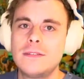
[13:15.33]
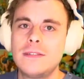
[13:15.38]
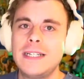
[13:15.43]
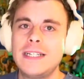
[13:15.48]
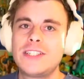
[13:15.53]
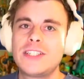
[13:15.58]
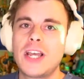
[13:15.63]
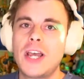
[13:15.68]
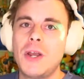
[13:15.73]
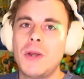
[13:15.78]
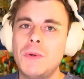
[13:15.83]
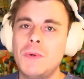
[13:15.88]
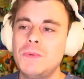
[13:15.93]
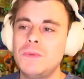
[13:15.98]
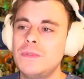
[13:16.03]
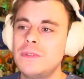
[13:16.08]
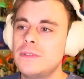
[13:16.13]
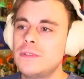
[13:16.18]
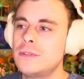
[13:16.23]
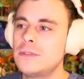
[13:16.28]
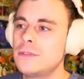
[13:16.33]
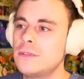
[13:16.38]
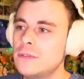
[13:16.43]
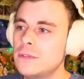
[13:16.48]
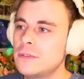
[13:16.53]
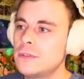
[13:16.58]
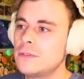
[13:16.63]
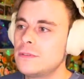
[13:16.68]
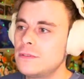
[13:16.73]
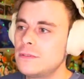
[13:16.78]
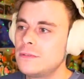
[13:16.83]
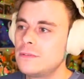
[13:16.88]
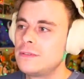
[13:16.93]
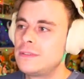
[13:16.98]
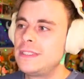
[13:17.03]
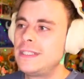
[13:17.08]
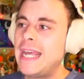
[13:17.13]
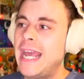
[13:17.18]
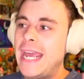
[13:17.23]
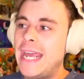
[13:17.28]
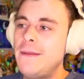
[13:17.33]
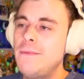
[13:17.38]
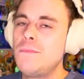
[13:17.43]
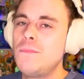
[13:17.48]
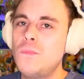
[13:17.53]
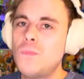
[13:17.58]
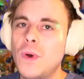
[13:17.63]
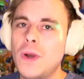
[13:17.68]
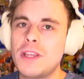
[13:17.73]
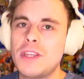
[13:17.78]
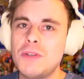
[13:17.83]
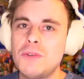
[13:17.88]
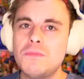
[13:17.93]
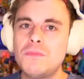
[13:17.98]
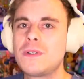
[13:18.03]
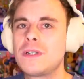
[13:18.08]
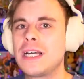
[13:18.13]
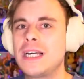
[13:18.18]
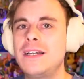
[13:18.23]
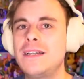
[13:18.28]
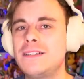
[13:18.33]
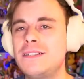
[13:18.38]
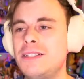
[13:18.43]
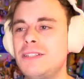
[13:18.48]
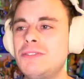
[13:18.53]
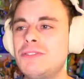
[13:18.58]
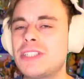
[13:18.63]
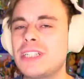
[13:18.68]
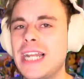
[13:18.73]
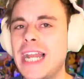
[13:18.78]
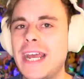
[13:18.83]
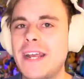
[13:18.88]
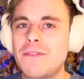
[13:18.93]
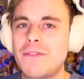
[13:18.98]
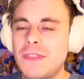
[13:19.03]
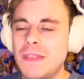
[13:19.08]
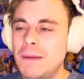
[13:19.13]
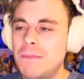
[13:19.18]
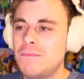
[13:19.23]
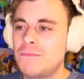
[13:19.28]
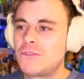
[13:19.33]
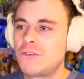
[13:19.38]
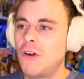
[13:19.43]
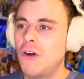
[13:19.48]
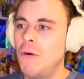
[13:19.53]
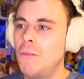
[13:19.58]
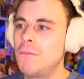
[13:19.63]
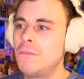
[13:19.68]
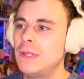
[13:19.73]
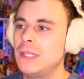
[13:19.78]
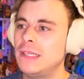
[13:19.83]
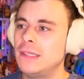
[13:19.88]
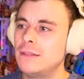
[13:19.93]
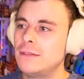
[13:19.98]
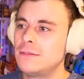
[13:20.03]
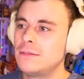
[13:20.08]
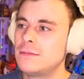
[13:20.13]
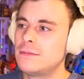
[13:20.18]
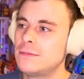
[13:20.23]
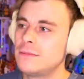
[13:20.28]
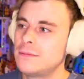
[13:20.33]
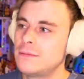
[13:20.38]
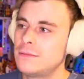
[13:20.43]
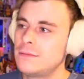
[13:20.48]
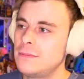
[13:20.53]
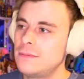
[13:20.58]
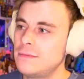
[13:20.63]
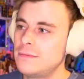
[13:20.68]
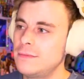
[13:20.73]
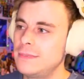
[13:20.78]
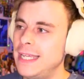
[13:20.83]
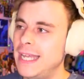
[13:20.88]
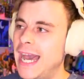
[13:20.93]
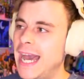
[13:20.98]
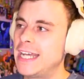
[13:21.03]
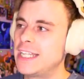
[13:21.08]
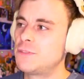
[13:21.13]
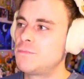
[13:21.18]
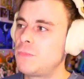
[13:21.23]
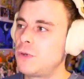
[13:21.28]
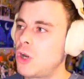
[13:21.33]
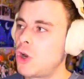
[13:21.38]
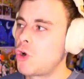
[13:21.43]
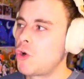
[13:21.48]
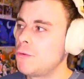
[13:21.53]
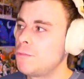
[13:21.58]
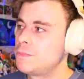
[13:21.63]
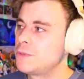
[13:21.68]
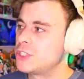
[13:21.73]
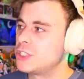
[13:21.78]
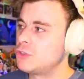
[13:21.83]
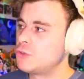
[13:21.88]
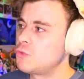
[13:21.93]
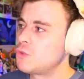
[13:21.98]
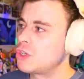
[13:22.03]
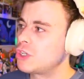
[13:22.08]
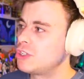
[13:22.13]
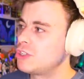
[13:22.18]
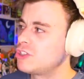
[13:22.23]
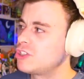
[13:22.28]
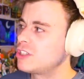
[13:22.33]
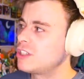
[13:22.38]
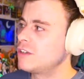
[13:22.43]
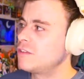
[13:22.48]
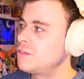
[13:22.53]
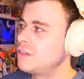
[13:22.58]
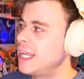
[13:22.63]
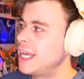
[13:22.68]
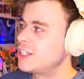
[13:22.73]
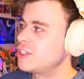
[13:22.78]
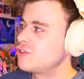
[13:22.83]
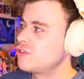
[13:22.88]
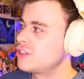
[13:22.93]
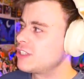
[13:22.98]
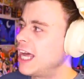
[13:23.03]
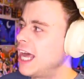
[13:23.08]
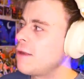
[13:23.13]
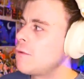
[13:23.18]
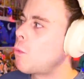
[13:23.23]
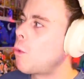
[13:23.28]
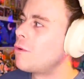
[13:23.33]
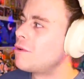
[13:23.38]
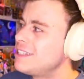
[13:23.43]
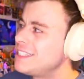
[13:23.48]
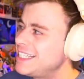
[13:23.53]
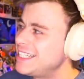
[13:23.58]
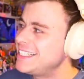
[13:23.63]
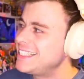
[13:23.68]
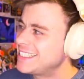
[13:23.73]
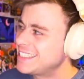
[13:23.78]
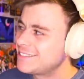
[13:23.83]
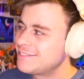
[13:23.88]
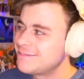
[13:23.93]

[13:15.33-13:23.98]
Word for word: its own game where you you select them from and it has blurbs and all the good stuff and extras that I wanted?